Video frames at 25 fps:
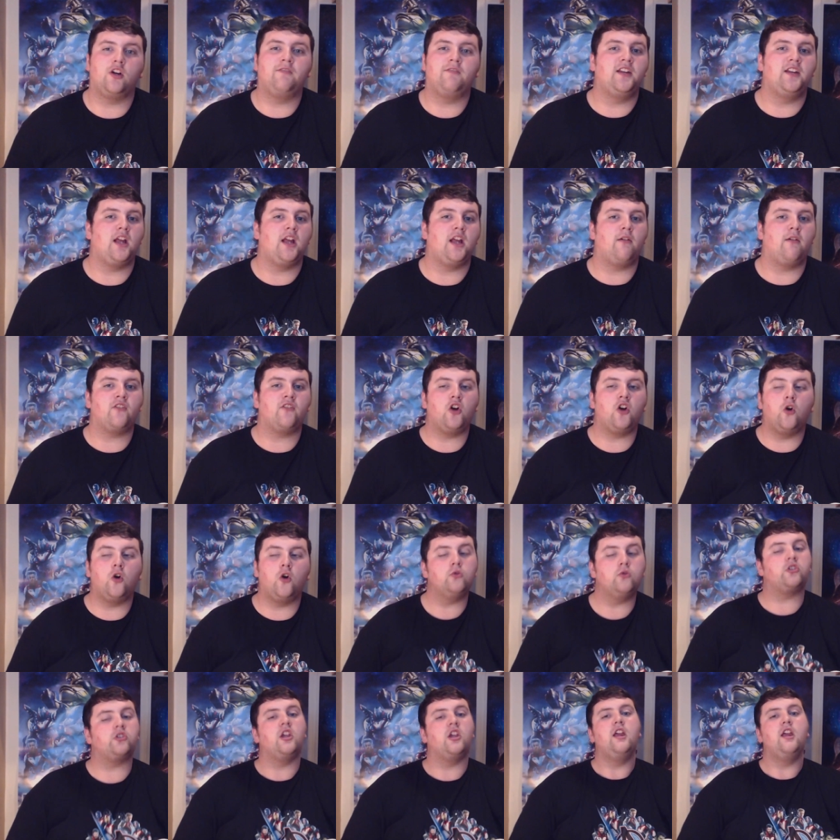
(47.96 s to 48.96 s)
the video, of
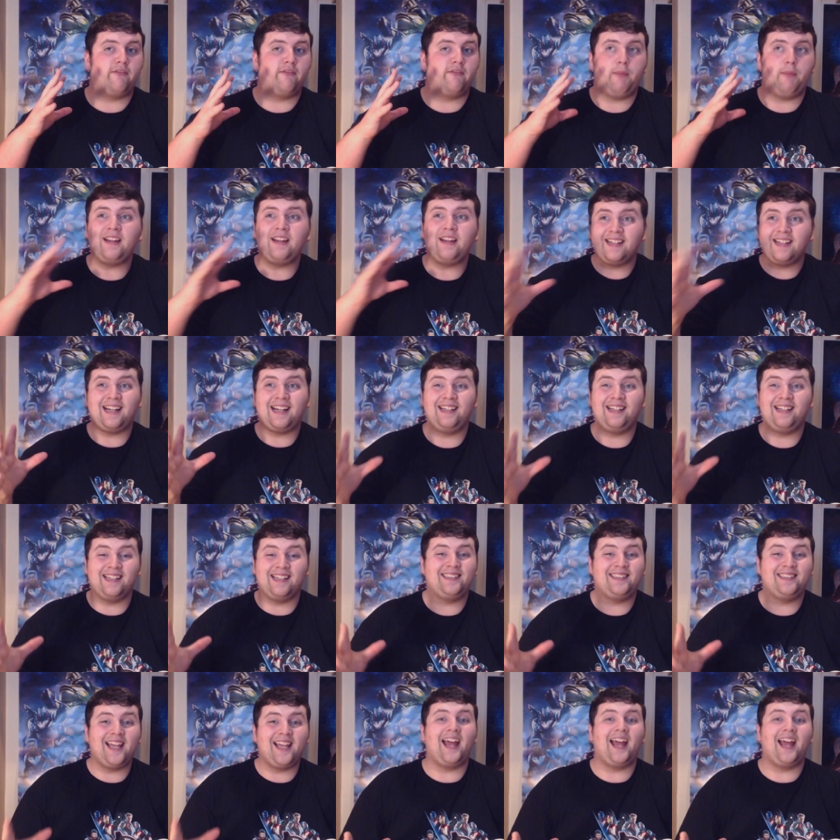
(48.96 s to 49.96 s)
course. Basically,
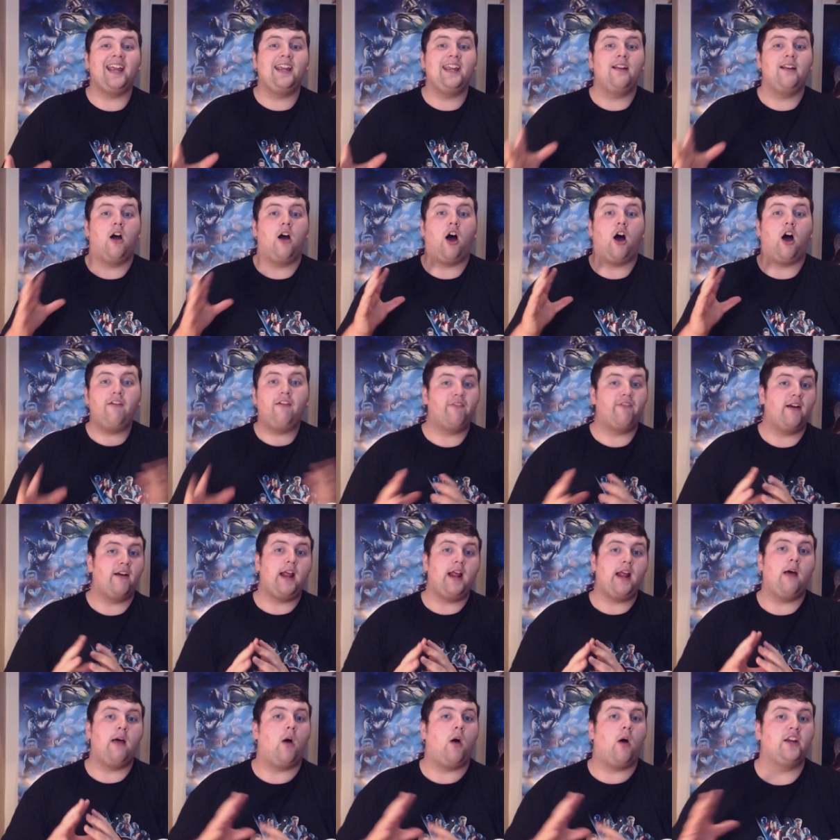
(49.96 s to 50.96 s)
today I found
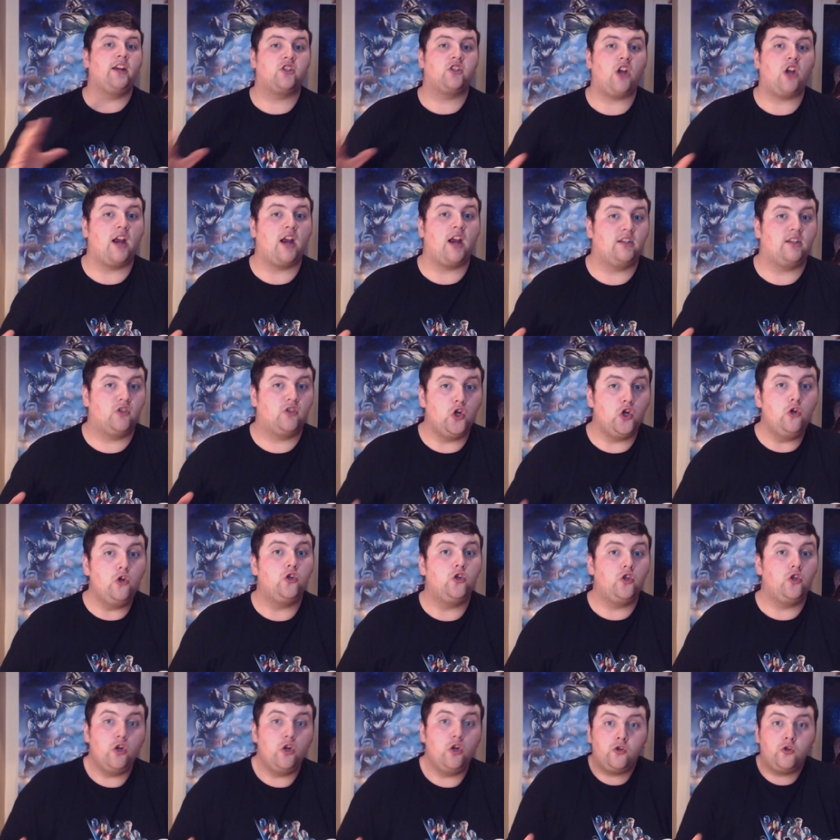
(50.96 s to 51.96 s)
out I started
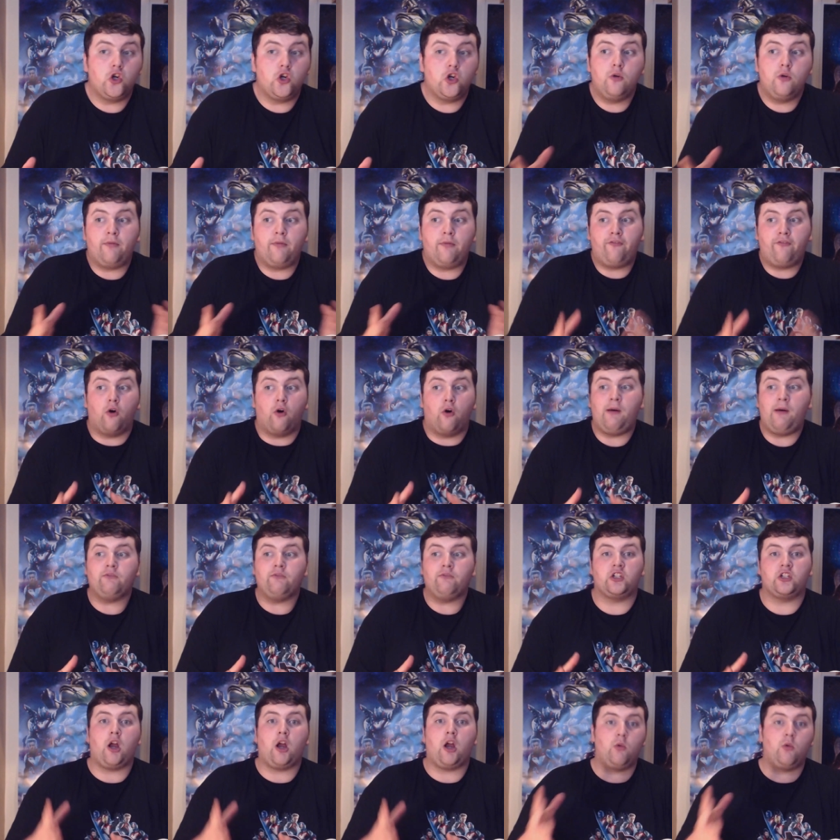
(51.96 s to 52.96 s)
YouTube four
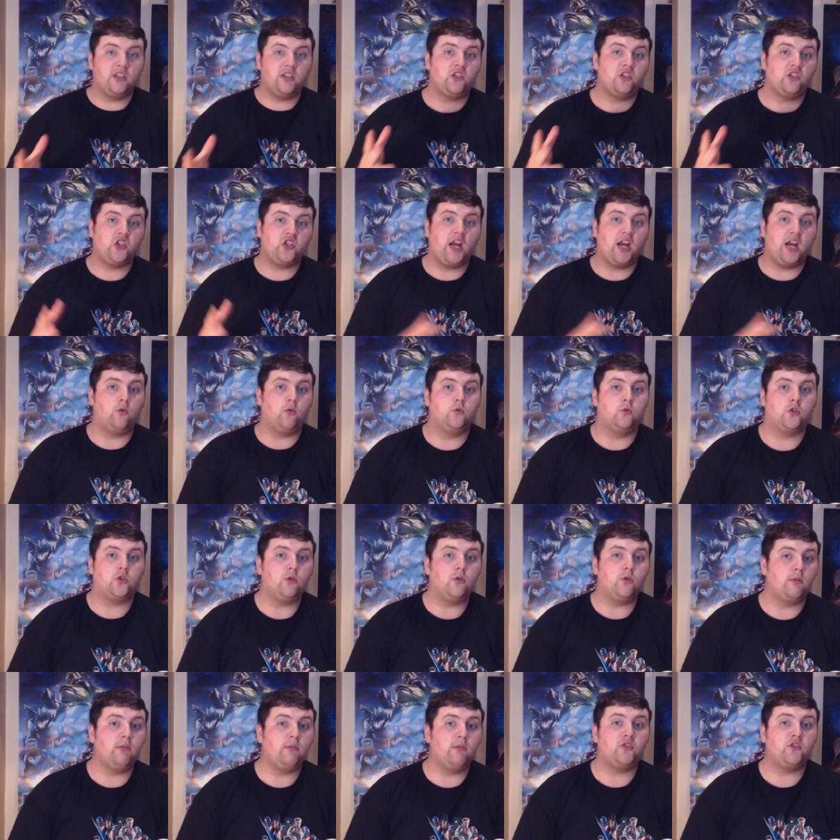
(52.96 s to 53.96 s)
months ago on this channel,
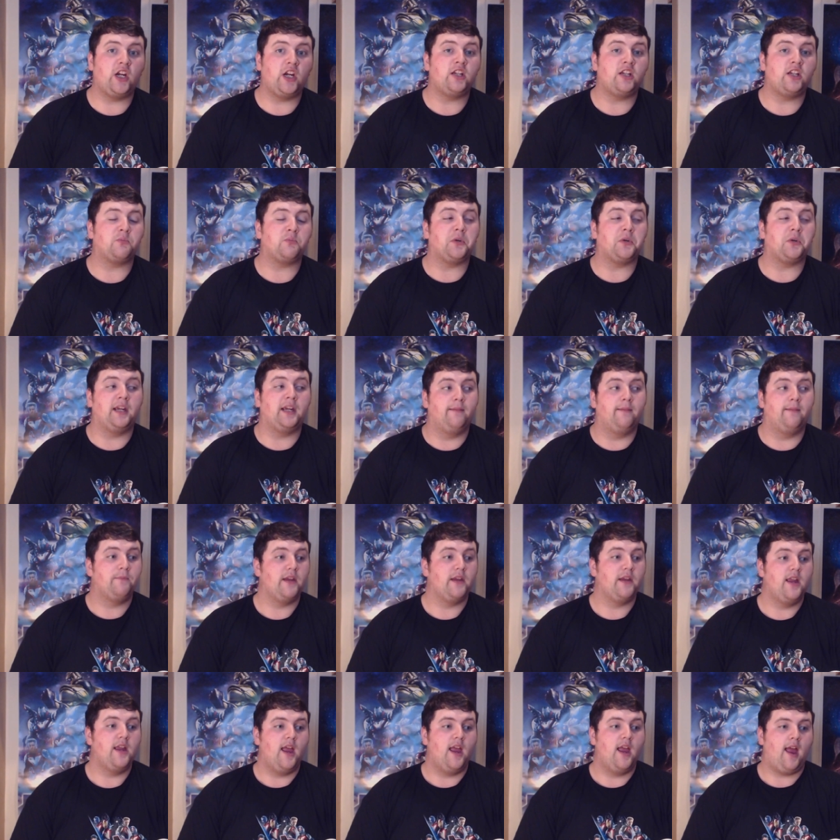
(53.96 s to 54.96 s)
talking with Jay Springett.
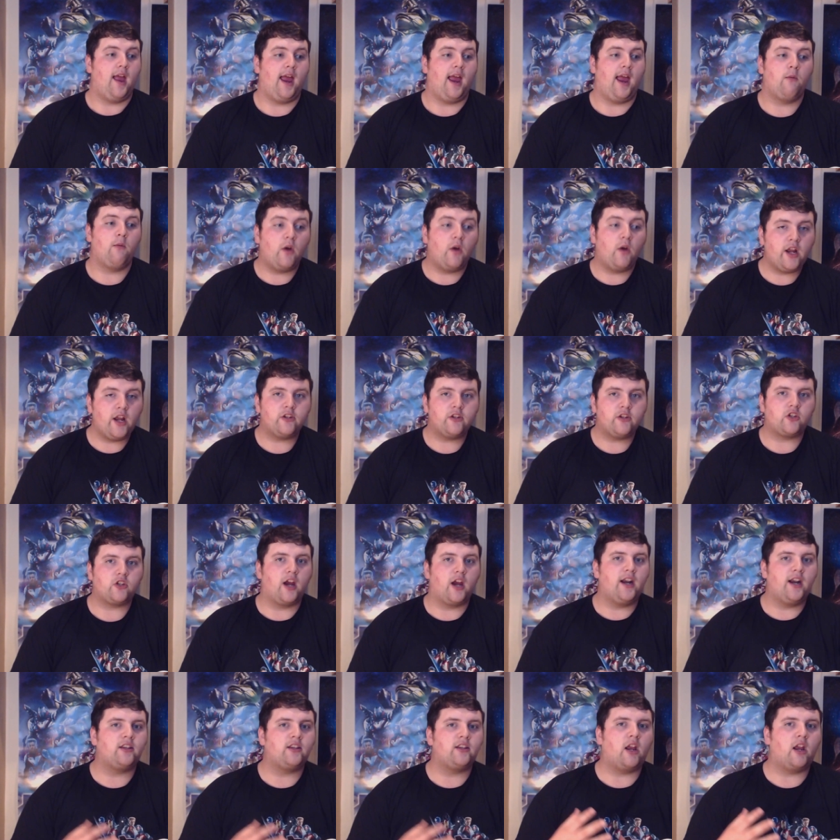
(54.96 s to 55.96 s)
And when I
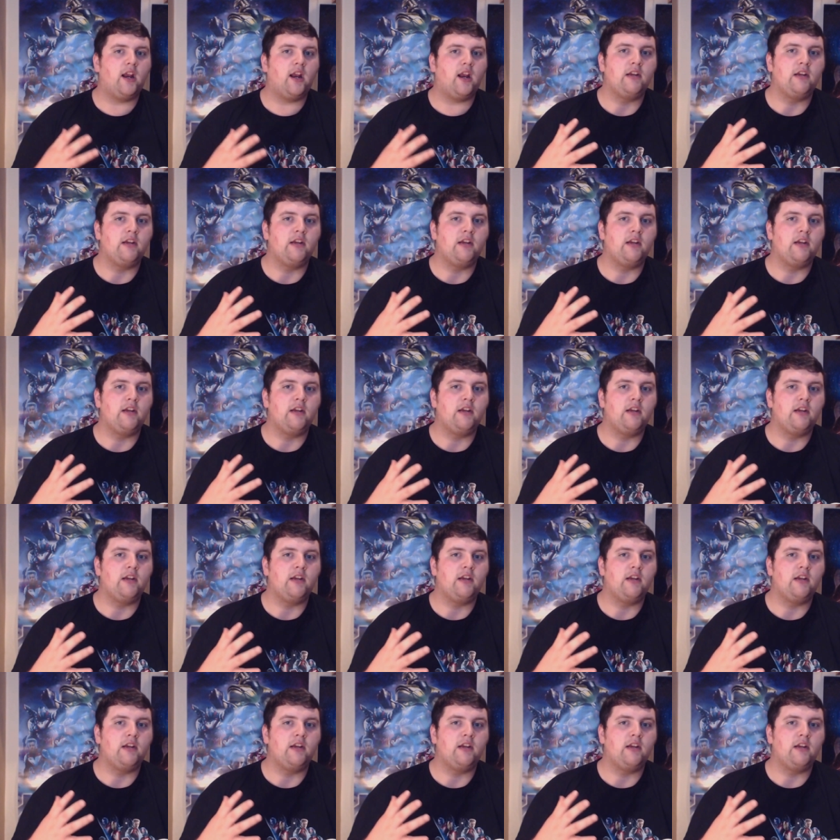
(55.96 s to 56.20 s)
started, I'd done a